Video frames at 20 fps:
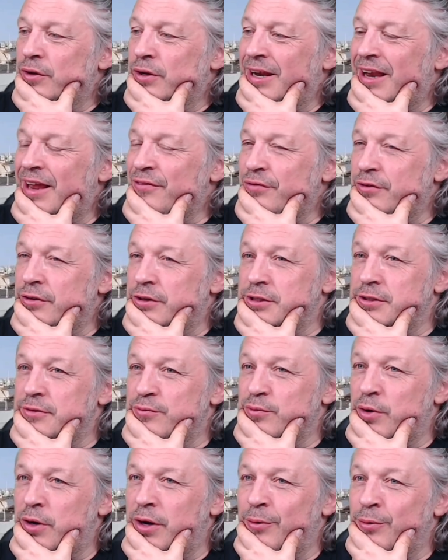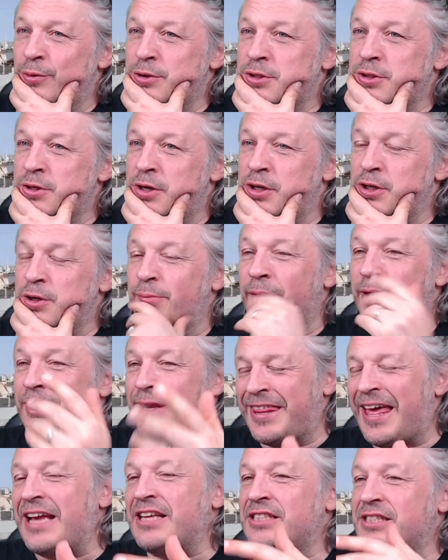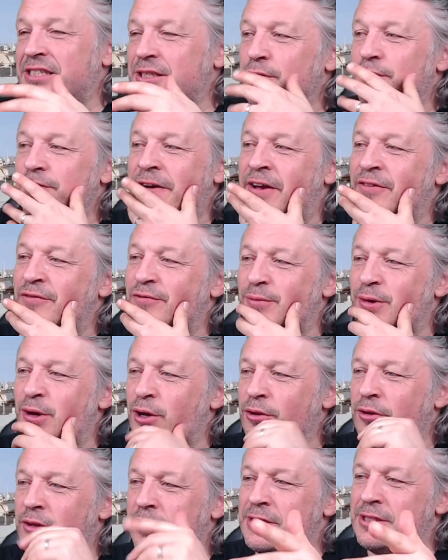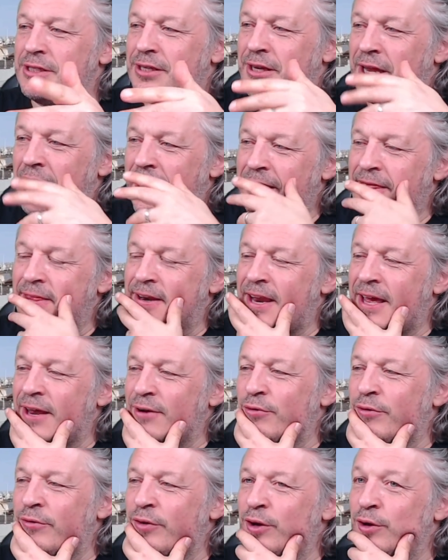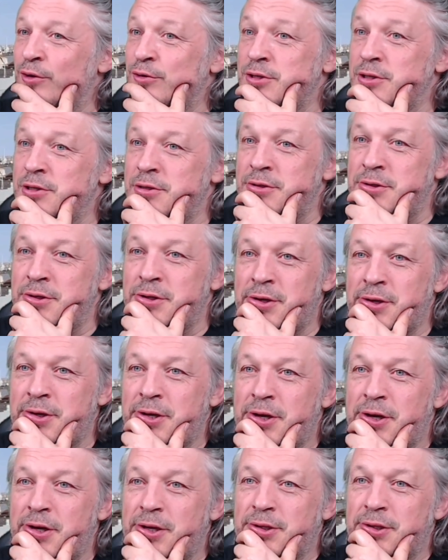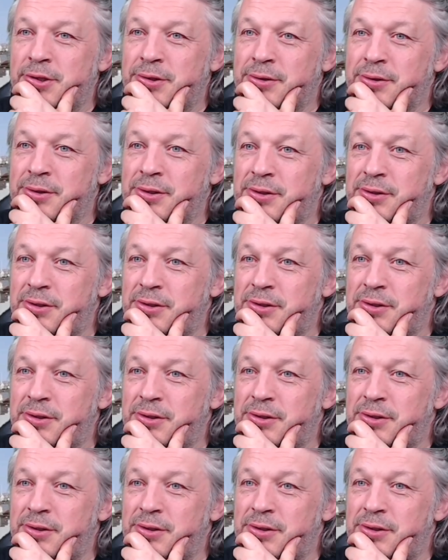cleverness of what I was trying to do. But thanks still for having me on the late review to talk.